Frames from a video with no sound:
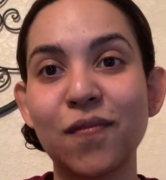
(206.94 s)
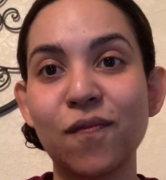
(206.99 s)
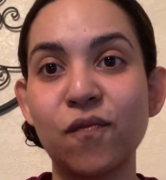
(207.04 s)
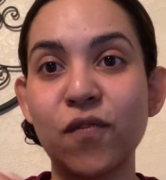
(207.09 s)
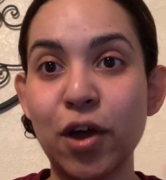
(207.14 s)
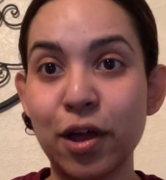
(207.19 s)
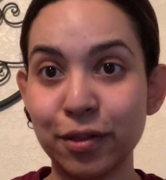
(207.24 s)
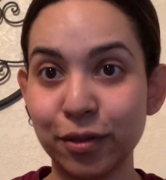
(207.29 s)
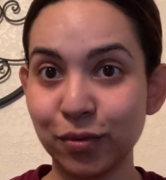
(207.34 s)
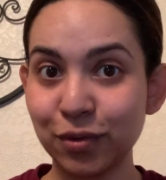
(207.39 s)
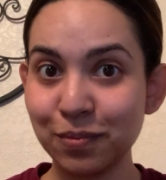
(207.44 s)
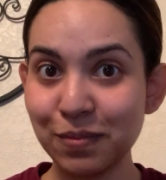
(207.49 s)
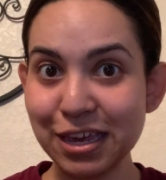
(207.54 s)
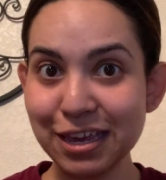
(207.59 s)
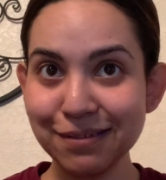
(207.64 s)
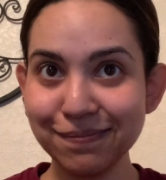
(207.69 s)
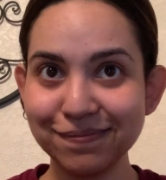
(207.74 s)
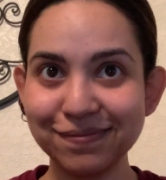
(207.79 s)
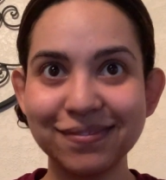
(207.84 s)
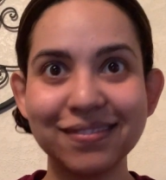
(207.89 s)
Following
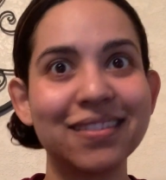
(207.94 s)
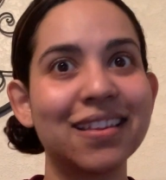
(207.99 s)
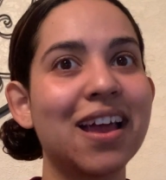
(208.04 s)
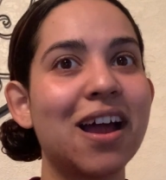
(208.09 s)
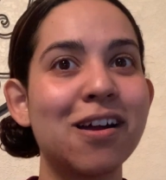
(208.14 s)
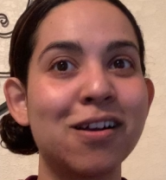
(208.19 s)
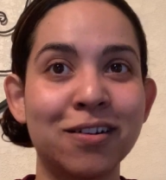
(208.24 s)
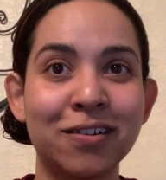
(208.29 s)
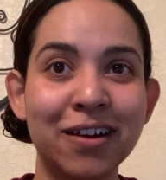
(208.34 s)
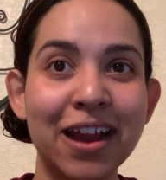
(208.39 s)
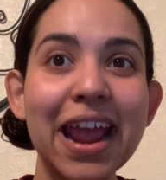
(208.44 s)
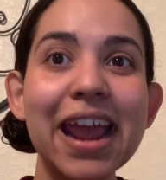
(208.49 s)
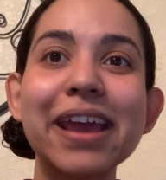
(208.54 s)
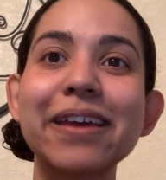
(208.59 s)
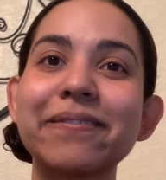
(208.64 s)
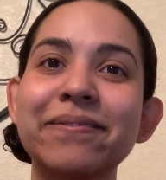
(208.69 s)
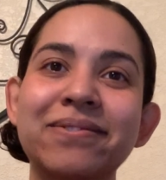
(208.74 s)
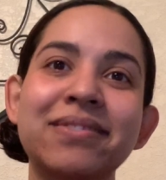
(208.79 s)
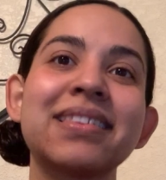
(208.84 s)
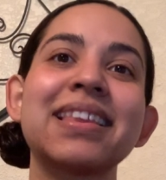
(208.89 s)
me? All right.
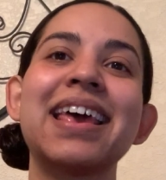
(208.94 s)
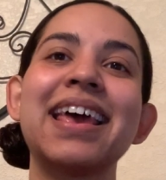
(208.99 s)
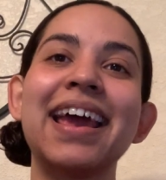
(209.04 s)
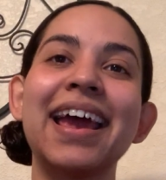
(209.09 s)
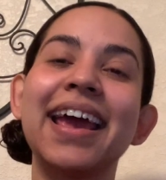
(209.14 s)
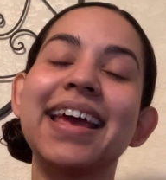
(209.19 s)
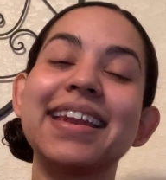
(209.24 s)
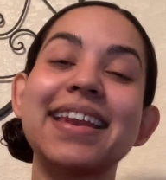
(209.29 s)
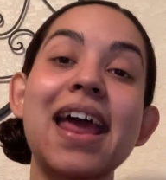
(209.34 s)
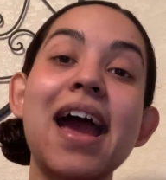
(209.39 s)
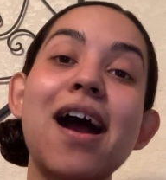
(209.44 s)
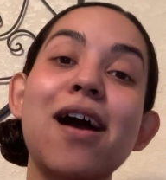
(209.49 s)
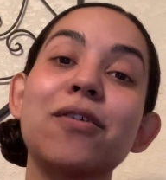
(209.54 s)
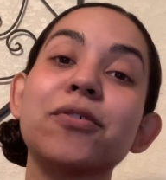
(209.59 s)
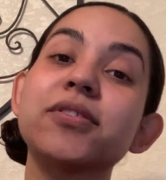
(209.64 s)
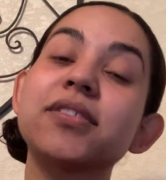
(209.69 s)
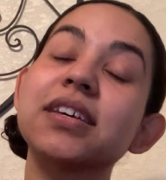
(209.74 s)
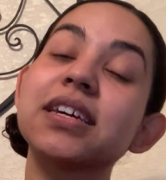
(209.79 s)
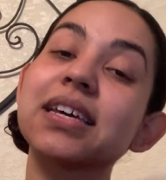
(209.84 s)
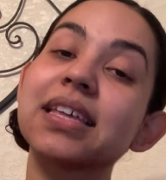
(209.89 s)
Now,
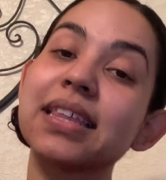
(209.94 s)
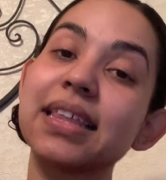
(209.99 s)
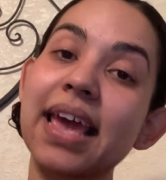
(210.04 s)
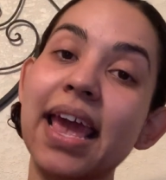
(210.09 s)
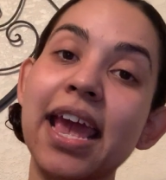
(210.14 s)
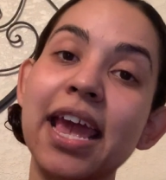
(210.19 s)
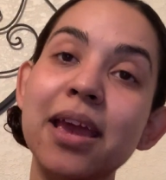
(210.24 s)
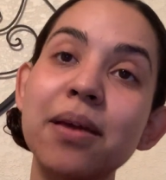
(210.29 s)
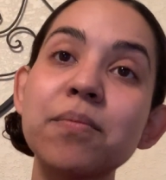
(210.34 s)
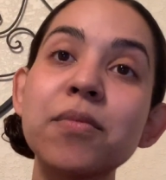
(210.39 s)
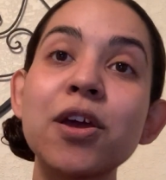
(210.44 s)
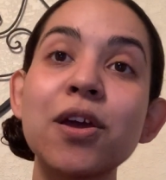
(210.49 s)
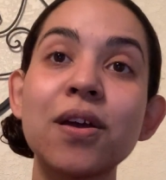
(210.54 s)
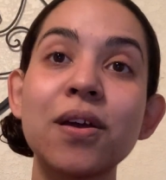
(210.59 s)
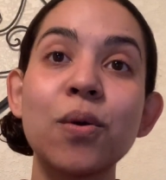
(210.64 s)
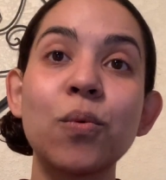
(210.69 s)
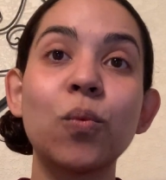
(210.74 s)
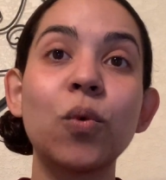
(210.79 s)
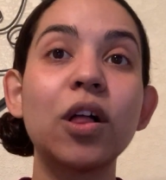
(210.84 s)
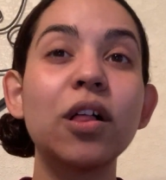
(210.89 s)
the claim
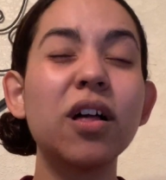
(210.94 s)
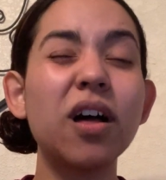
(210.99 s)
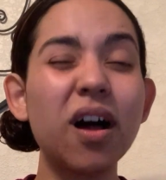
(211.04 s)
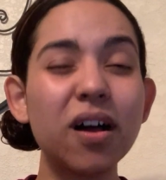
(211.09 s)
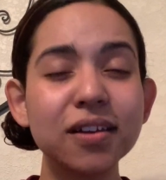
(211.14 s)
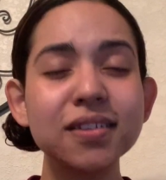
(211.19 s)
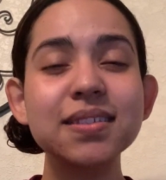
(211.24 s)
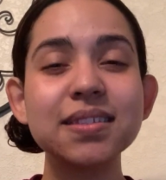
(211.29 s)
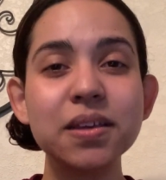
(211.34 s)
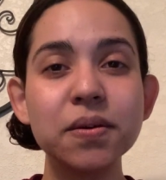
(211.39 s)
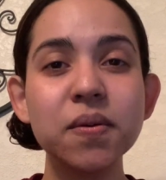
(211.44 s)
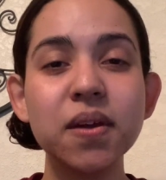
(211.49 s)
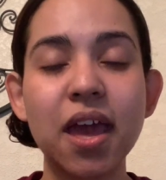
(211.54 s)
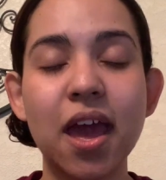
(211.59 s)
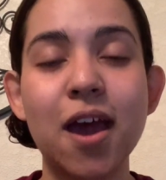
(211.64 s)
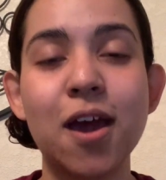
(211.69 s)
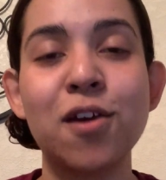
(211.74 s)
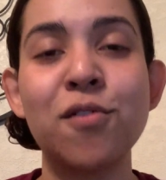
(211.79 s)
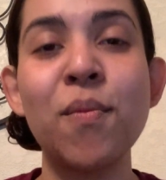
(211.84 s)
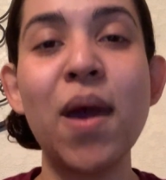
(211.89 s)
will also
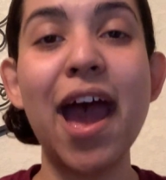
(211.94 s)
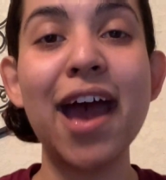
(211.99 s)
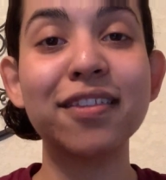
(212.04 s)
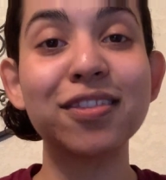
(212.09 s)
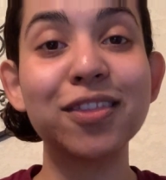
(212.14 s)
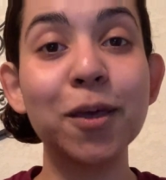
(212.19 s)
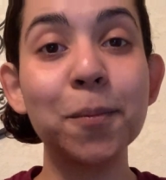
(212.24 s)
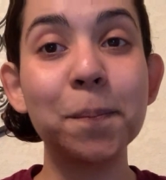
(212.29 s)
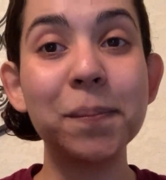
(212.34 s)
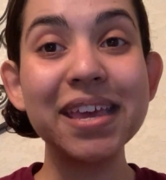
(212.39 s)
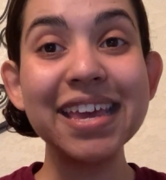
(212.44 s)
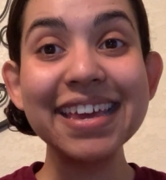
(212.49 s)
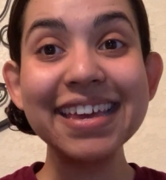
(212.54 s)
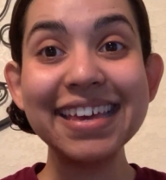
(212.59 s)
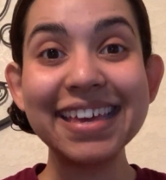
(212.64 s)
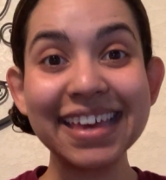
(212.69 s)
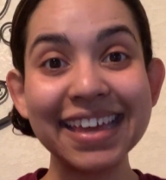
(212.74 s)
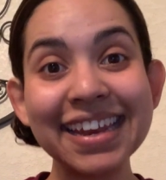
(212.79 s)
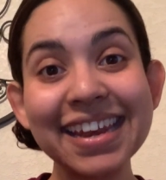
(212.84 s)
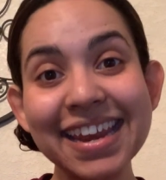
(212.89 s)
come at the
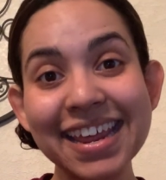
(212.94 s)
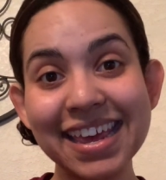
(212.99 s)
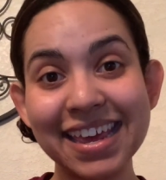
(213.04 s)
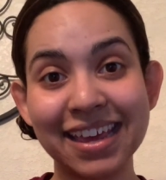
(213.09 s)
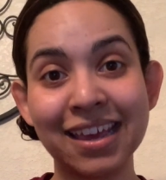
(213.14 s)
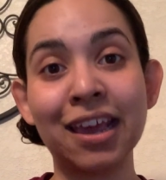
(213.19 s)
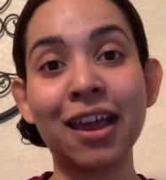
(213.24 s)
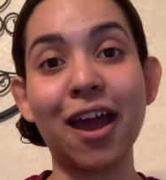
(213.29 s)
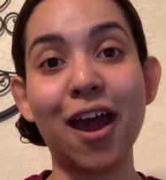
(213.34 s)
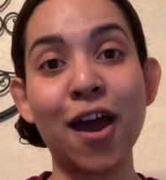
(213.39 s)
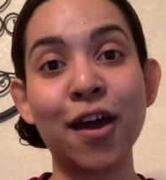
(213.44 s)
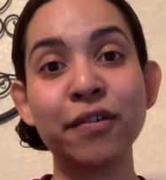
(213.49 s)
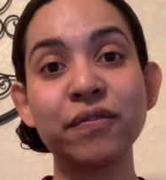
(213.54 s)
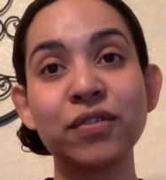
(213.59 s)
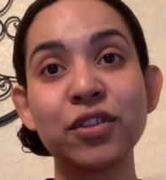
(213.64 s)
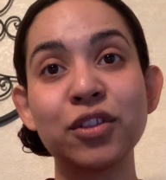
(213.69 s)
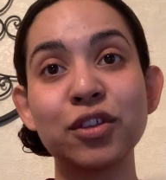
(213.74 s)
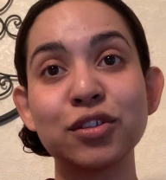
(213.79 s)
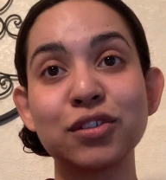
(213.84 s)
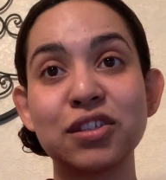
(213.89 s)
beginning
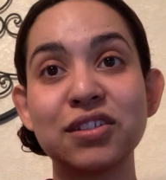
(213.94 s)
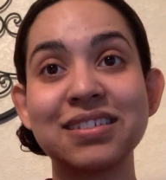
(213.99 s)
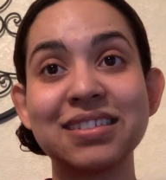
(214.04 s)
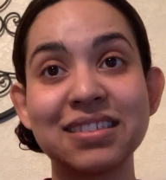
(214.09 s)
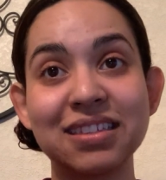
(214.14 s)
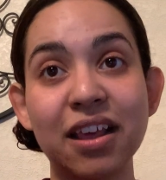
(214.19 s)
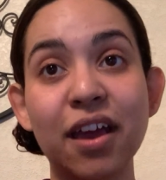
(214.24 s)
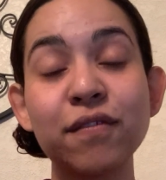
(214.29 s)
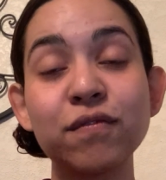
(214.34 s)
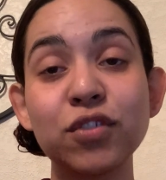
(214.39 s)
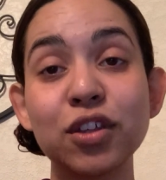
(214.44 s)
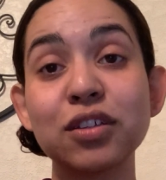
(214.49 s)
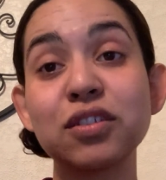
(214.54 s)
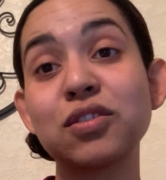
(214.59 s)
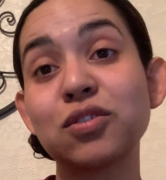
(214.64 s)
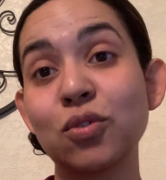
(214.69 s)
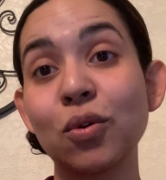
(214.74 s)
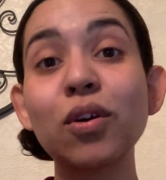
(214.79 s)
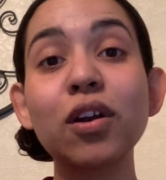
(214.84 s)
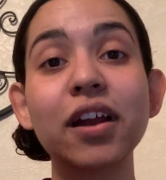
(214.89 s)
of the
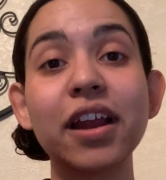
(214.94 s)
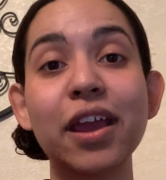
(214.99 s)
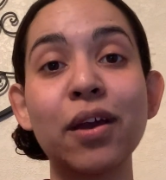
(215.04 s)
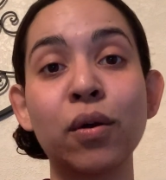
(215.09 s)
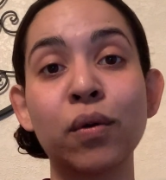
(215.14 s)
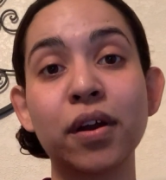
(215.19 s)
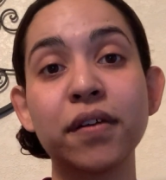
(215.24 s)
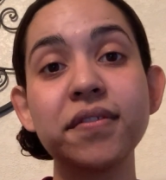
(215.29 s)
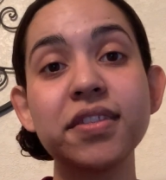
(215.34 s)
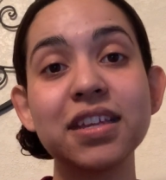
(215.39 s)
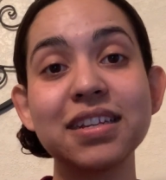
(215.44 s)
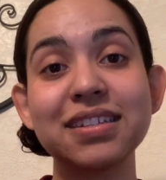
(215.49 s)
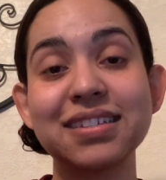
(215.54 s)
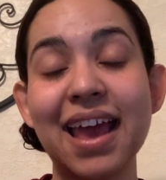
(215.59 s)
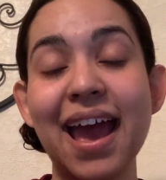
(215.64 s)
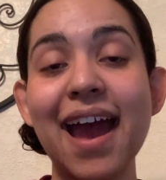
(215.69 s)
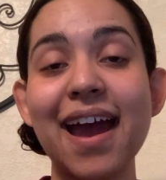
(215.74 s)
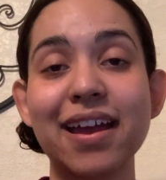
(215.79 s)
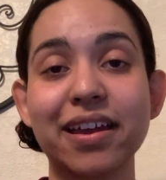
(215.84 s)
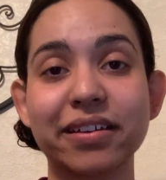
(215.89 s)
story or of the
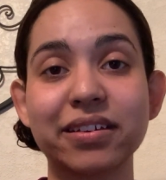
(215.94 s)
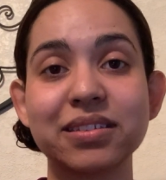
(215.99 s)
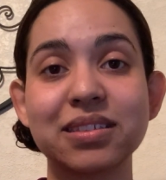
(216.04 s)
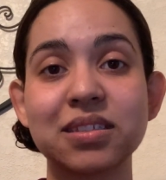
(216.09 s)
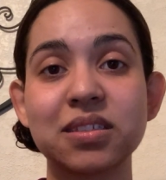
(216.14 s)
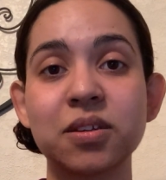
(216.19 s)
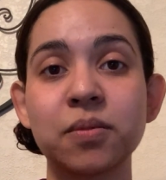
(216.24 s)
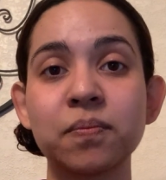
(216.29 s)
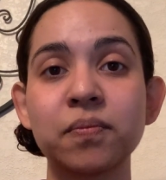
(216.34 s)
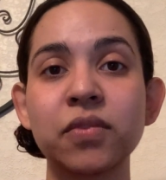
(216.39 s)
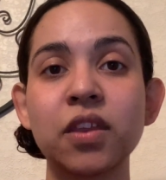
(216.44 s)
text.